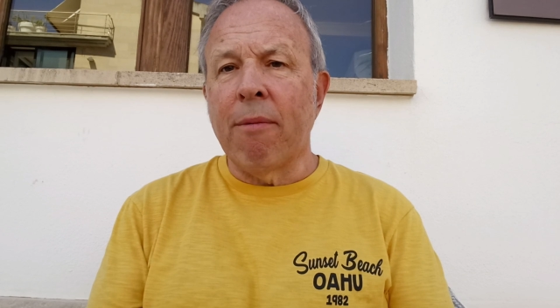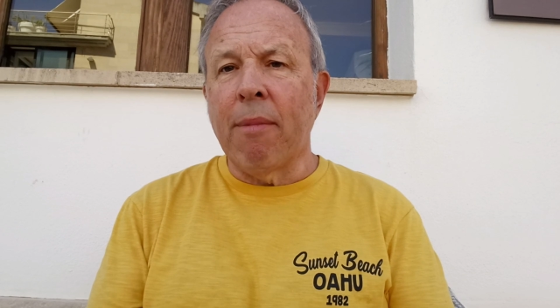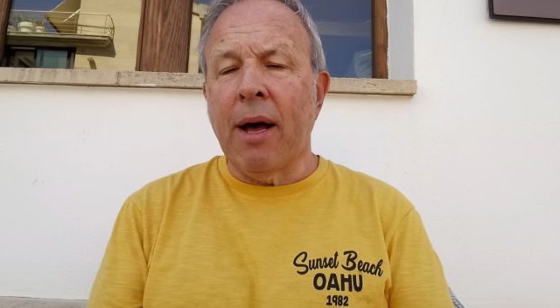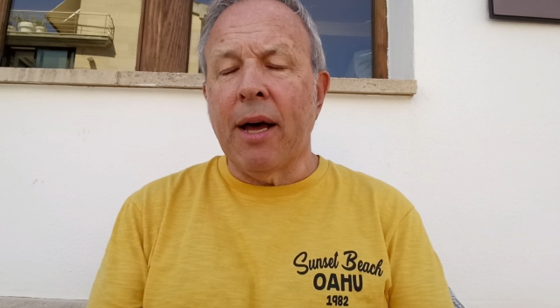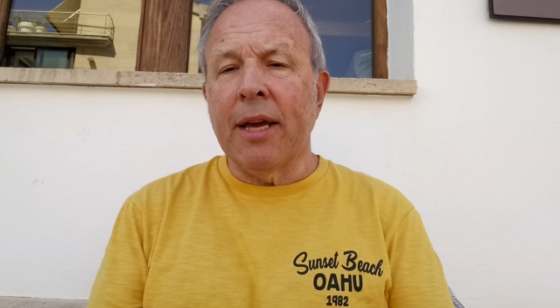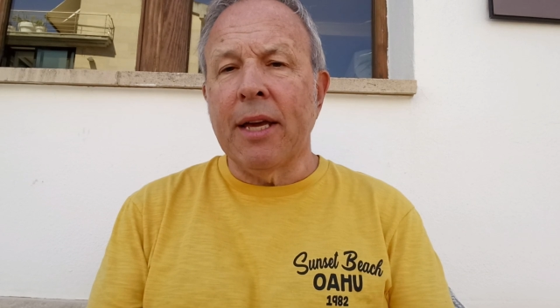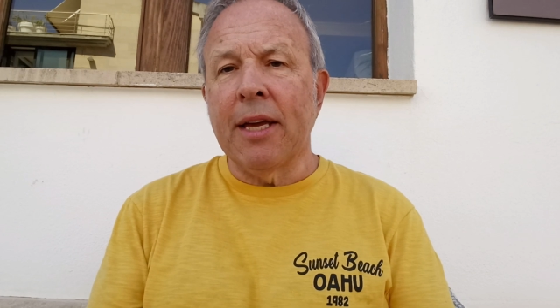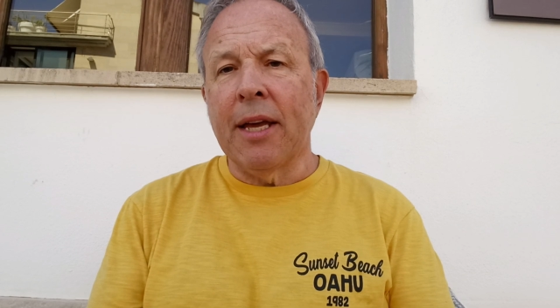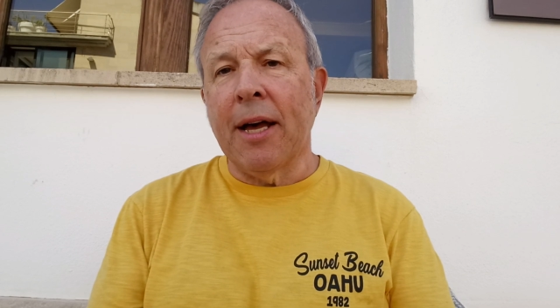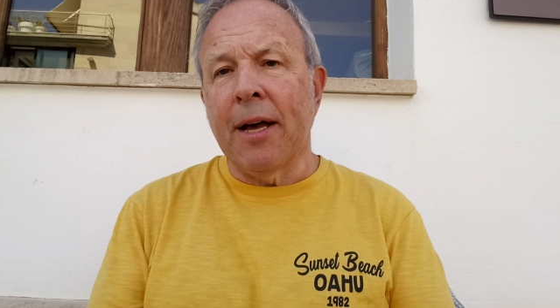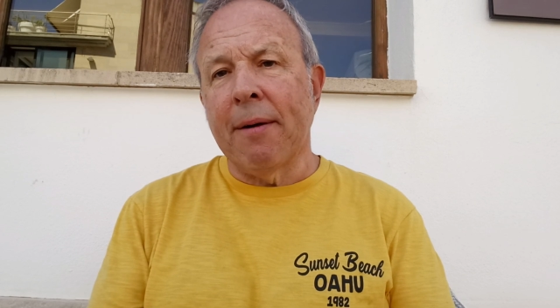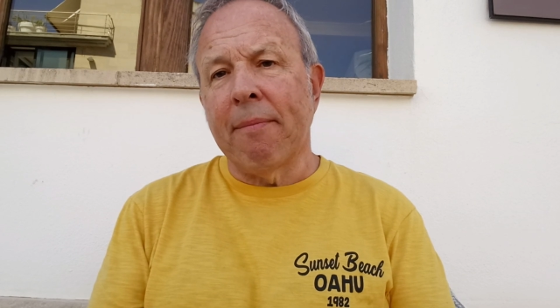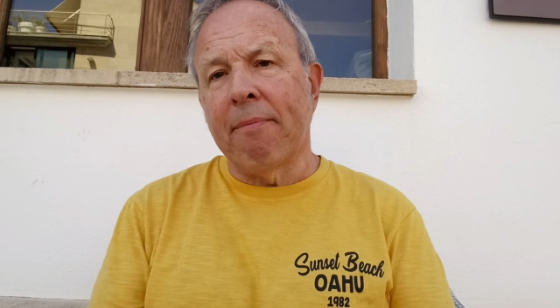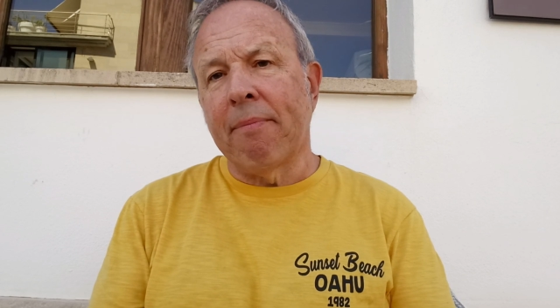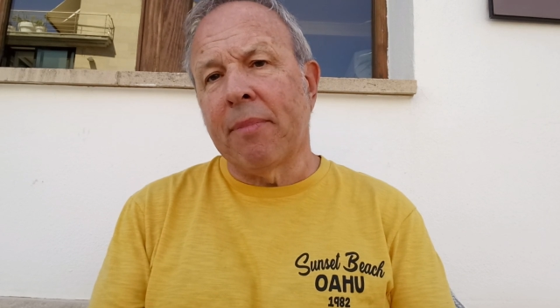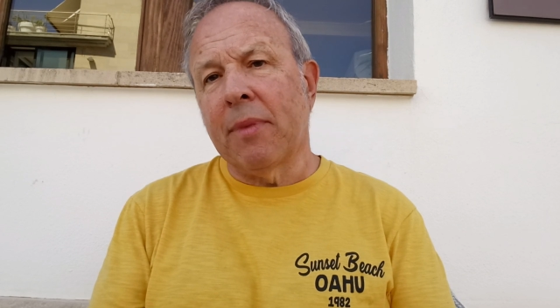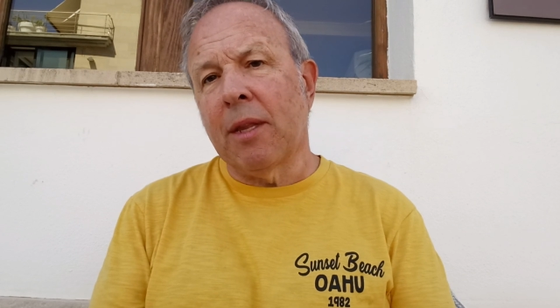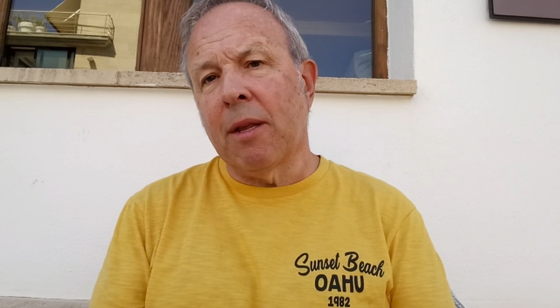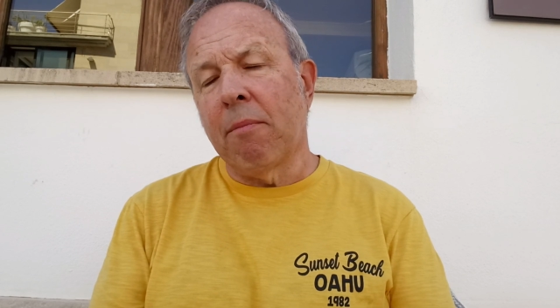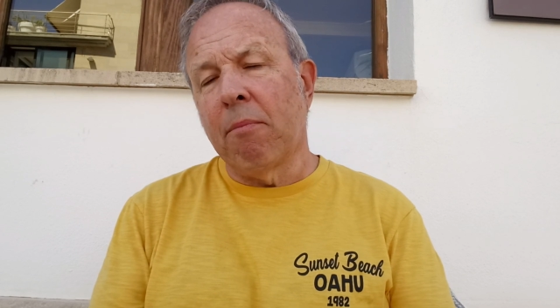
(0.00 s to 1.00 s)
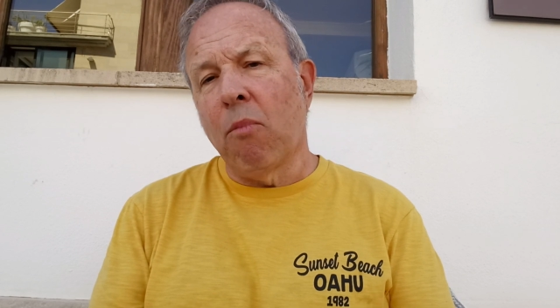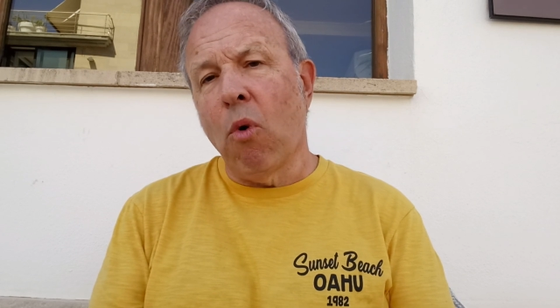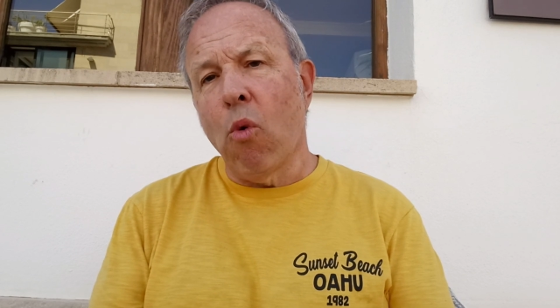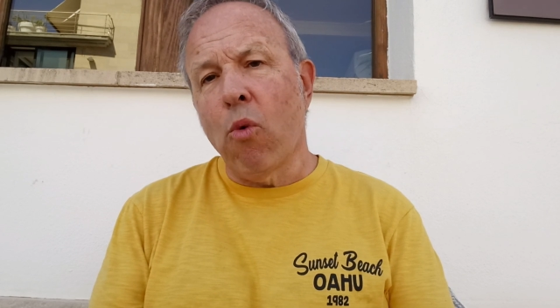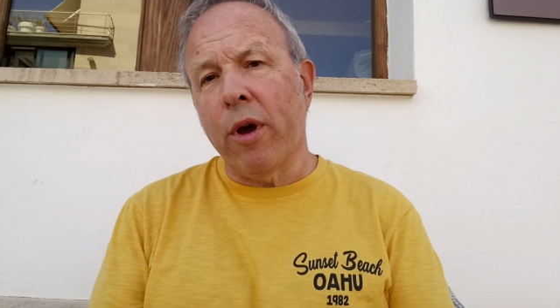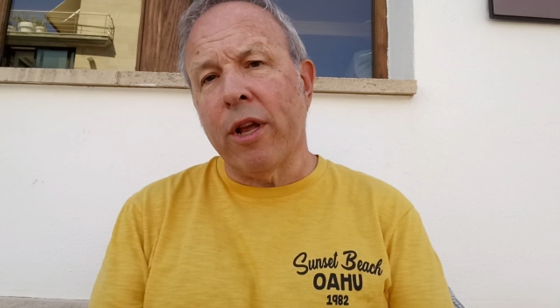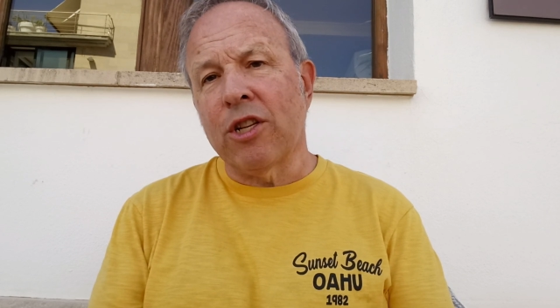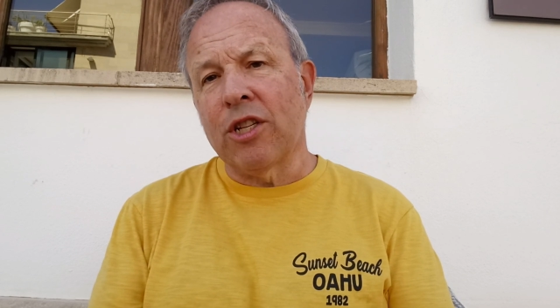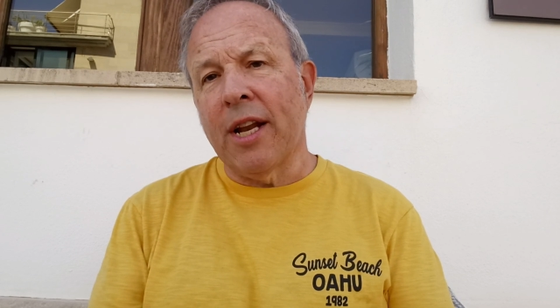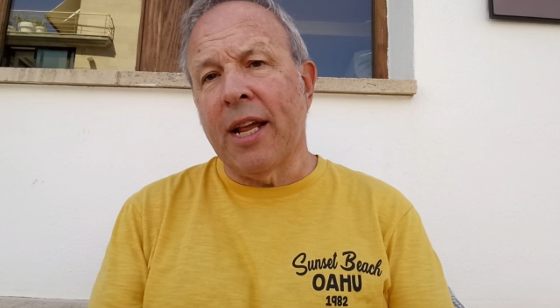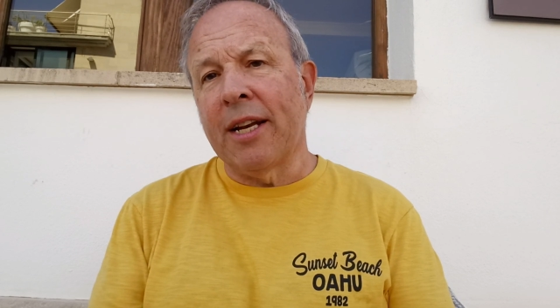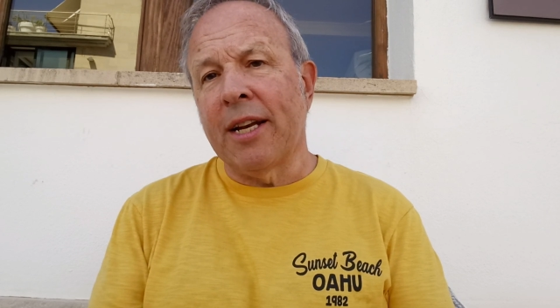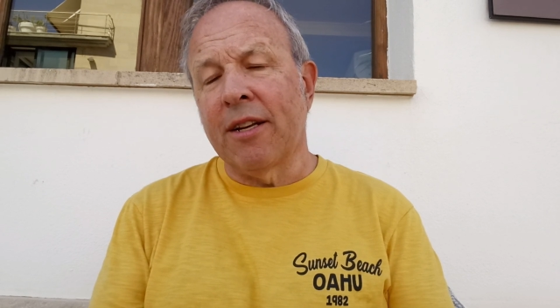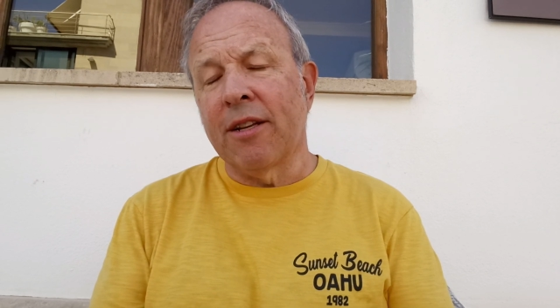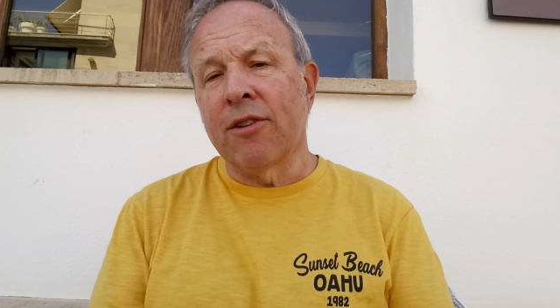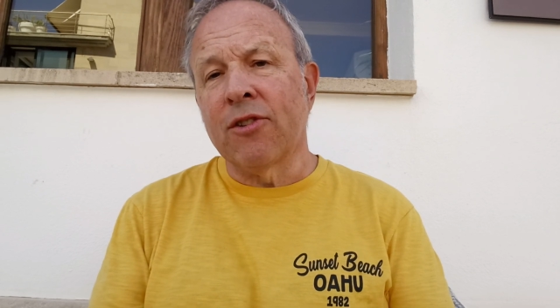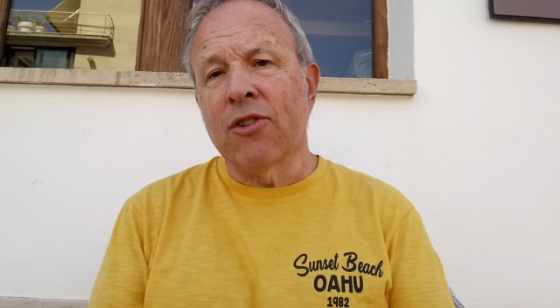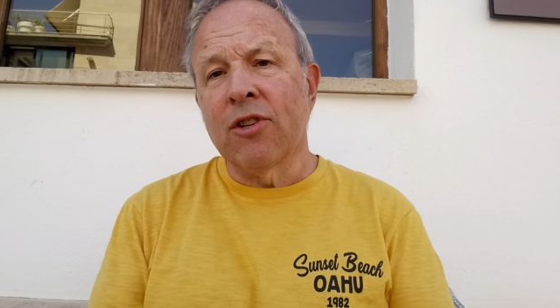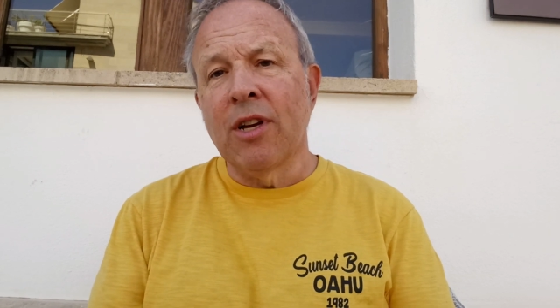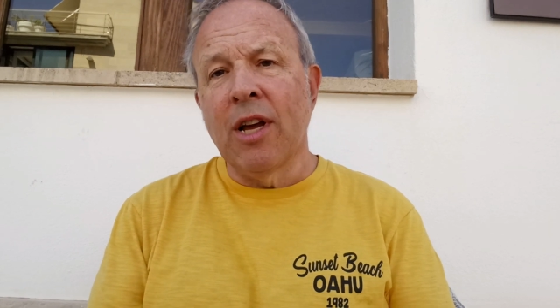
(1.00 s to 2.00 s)
a mortgage
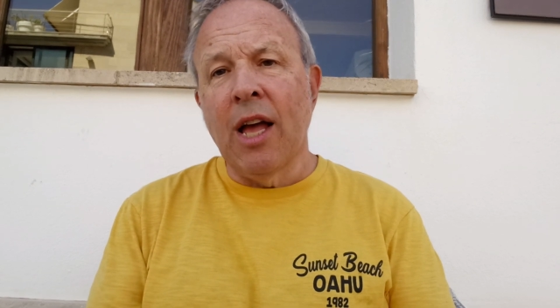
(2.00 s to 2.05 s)
lender's